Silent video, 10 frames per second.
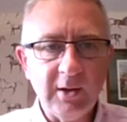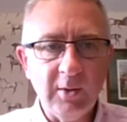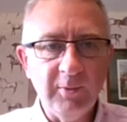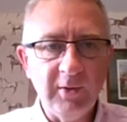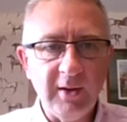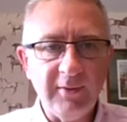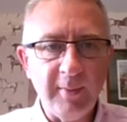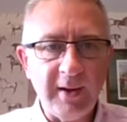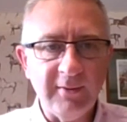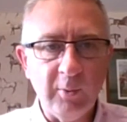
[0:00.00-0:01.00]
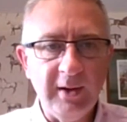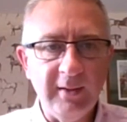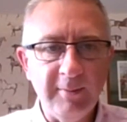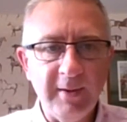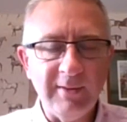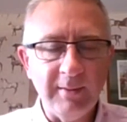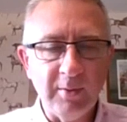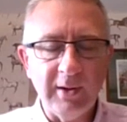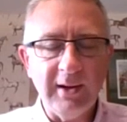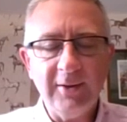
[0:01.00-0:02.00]
Comes here off the back of a win in the Beverly
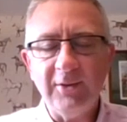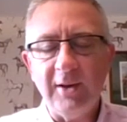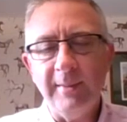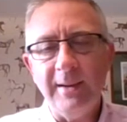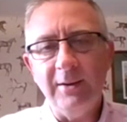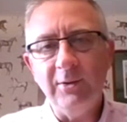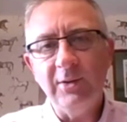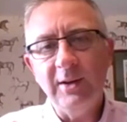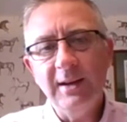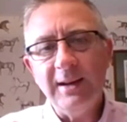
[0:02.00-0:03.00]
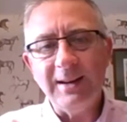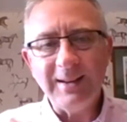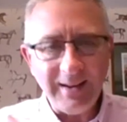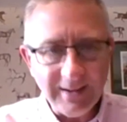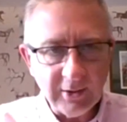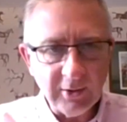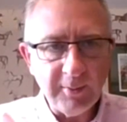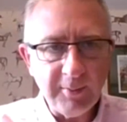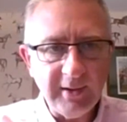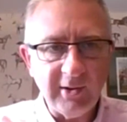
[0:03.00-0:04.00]
Bullet last time out. Again,
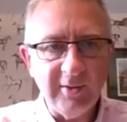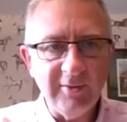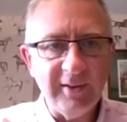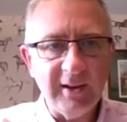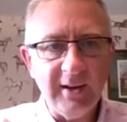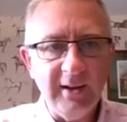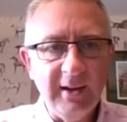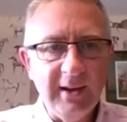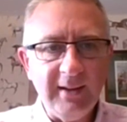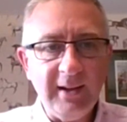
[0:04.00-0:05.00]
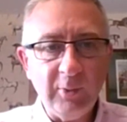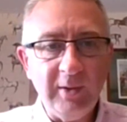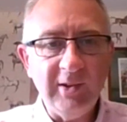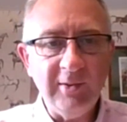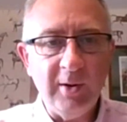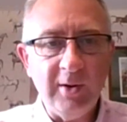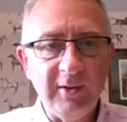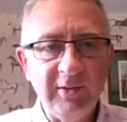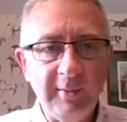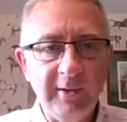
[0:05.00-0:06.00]
another big time figure. And that's when Tis
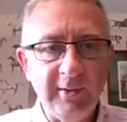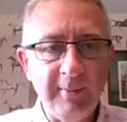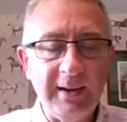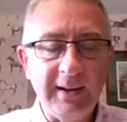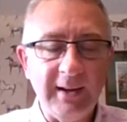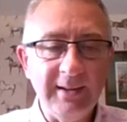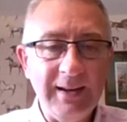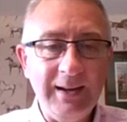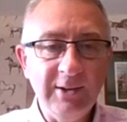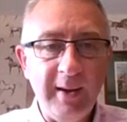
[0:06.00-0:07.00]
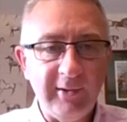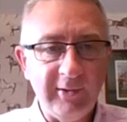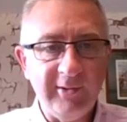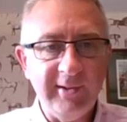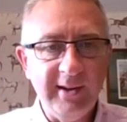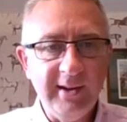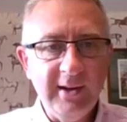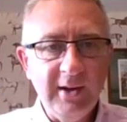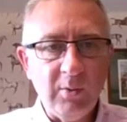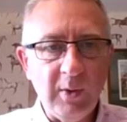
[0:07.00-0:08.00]
Marvellous, similar to Manakan, he's at his best,
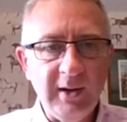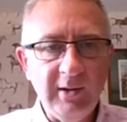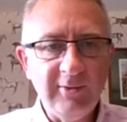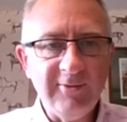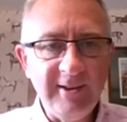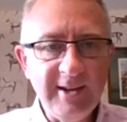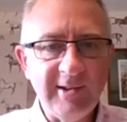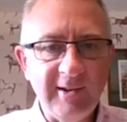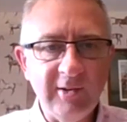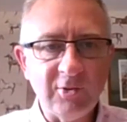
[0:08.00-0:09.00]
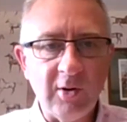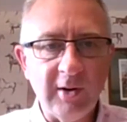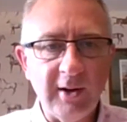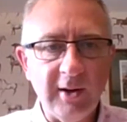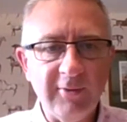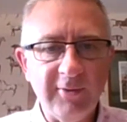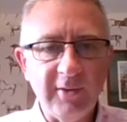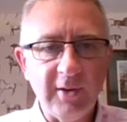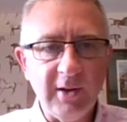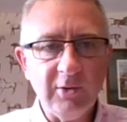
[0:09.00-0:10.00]
when he's finishing strongly off
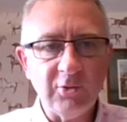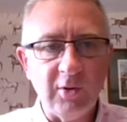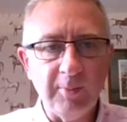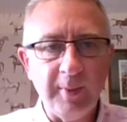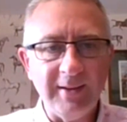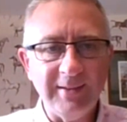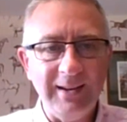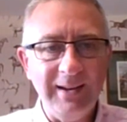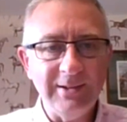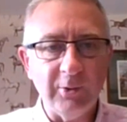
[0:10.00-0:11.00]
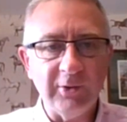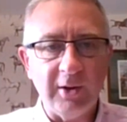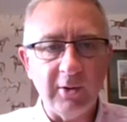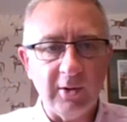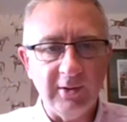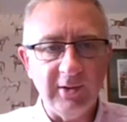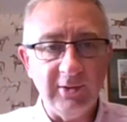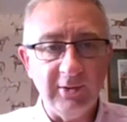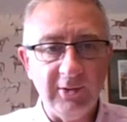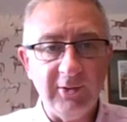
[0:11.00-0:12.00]
a strong pace. So he's also got
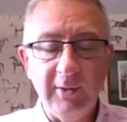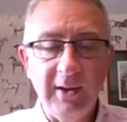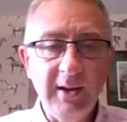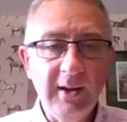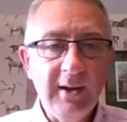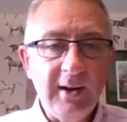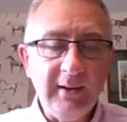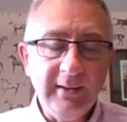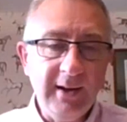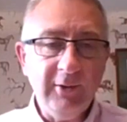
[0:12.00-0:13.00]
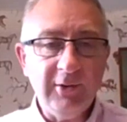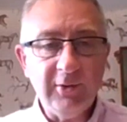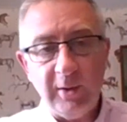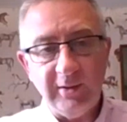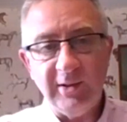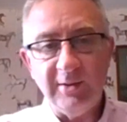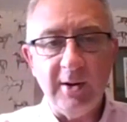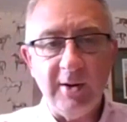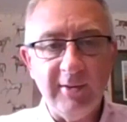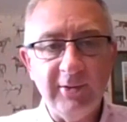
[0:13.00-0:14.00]
conditions to suit. I did notice as well, Tis
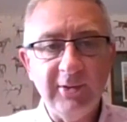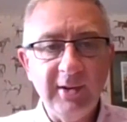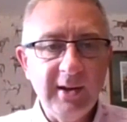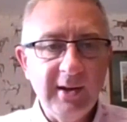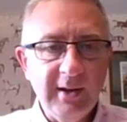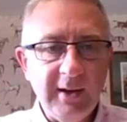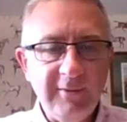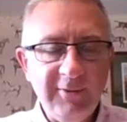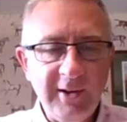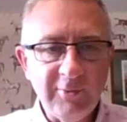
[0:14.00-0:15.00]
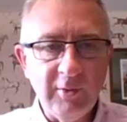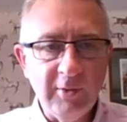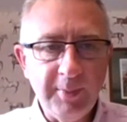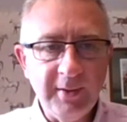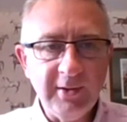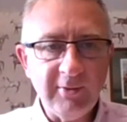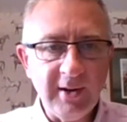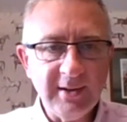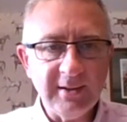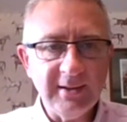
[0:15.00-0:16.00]
Marvellous had finished runner-up in this
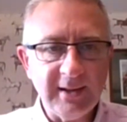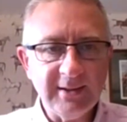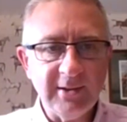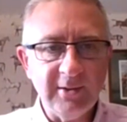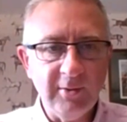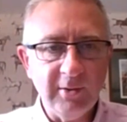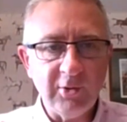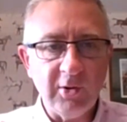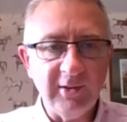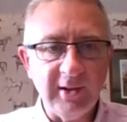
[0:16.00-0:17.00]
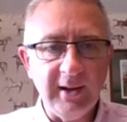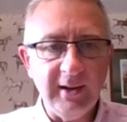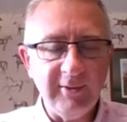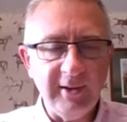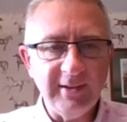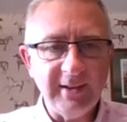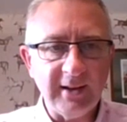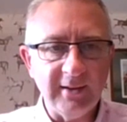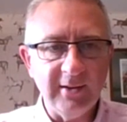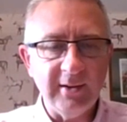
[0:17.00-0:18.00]
race on his last 2 tries in it. He finished
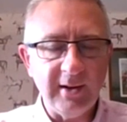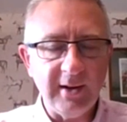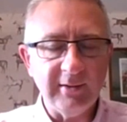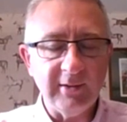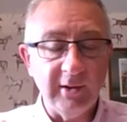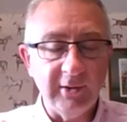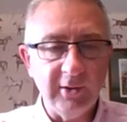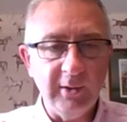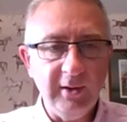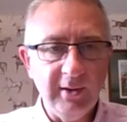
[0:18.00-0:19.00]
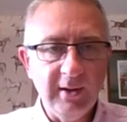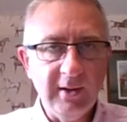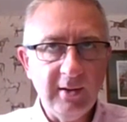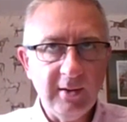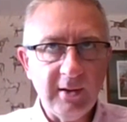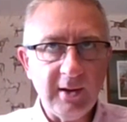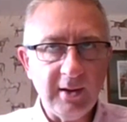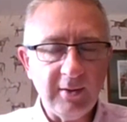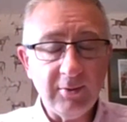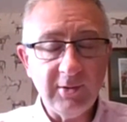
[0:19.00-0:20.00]
second to Lazuli
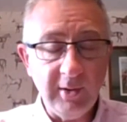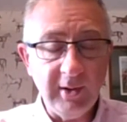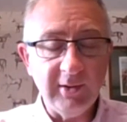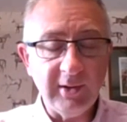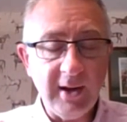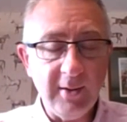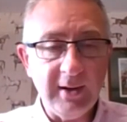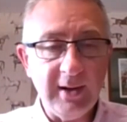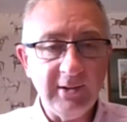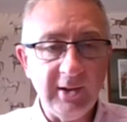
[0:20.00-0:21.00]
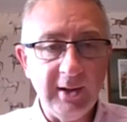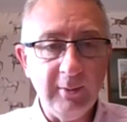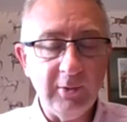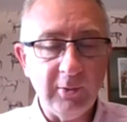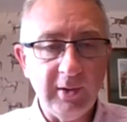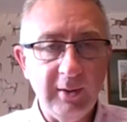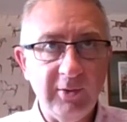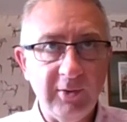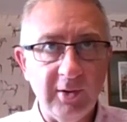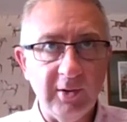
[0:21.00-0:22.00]
2 years ago, and last year he
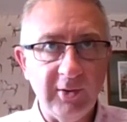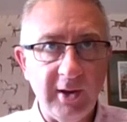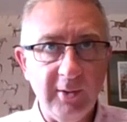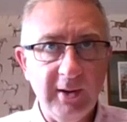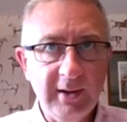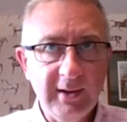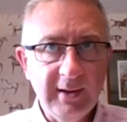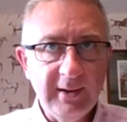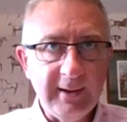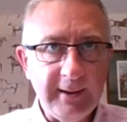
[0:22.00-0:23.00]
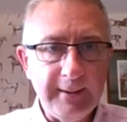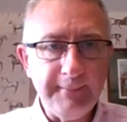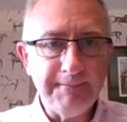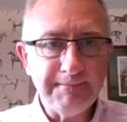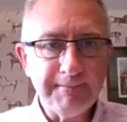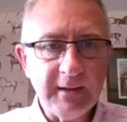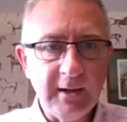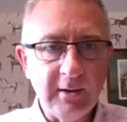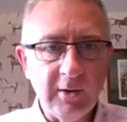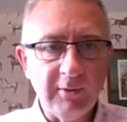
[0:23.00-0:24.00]
was third. So,
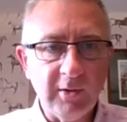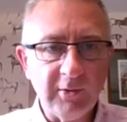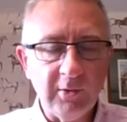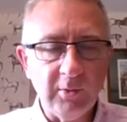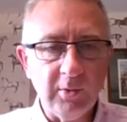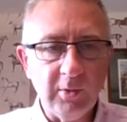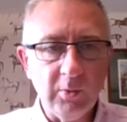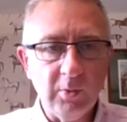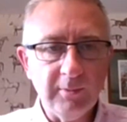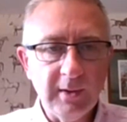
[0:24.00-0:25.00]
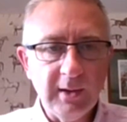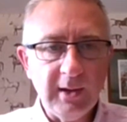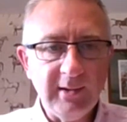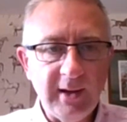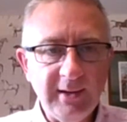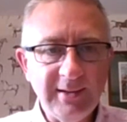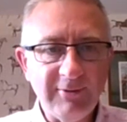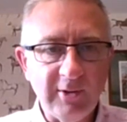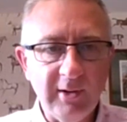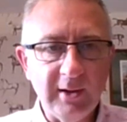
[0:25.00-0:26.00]
Clive Clocks he's
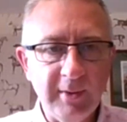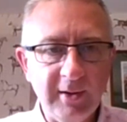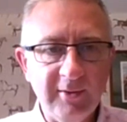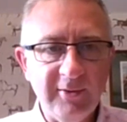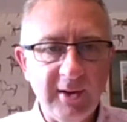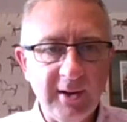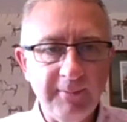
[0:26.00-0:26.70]
after a little bit of